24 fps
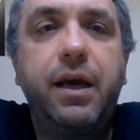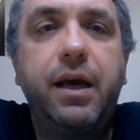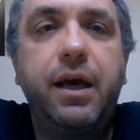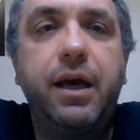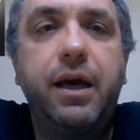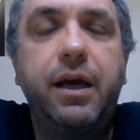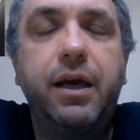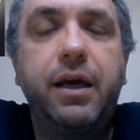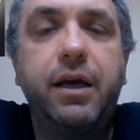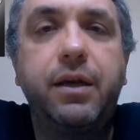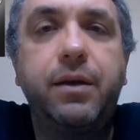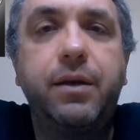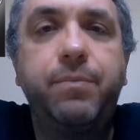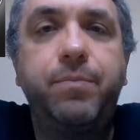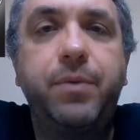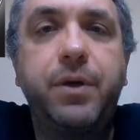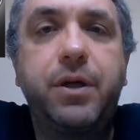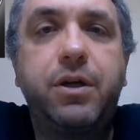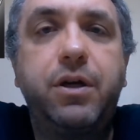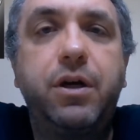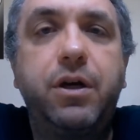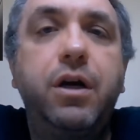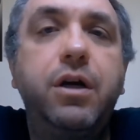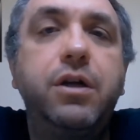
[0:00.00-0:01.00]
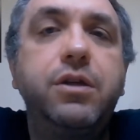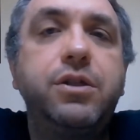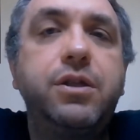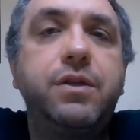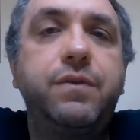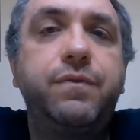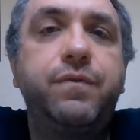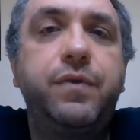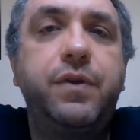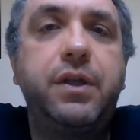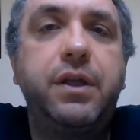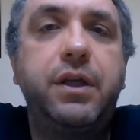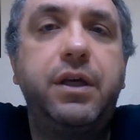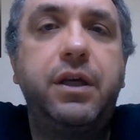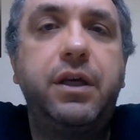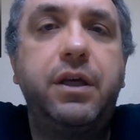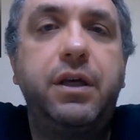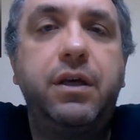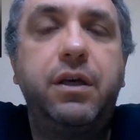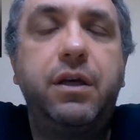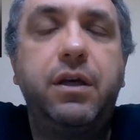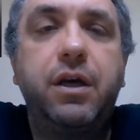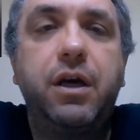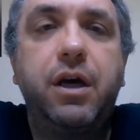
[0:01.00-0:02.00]
and because of
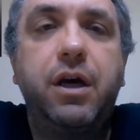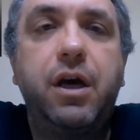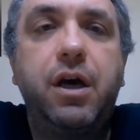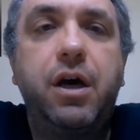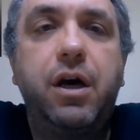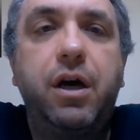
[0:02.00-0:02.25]
the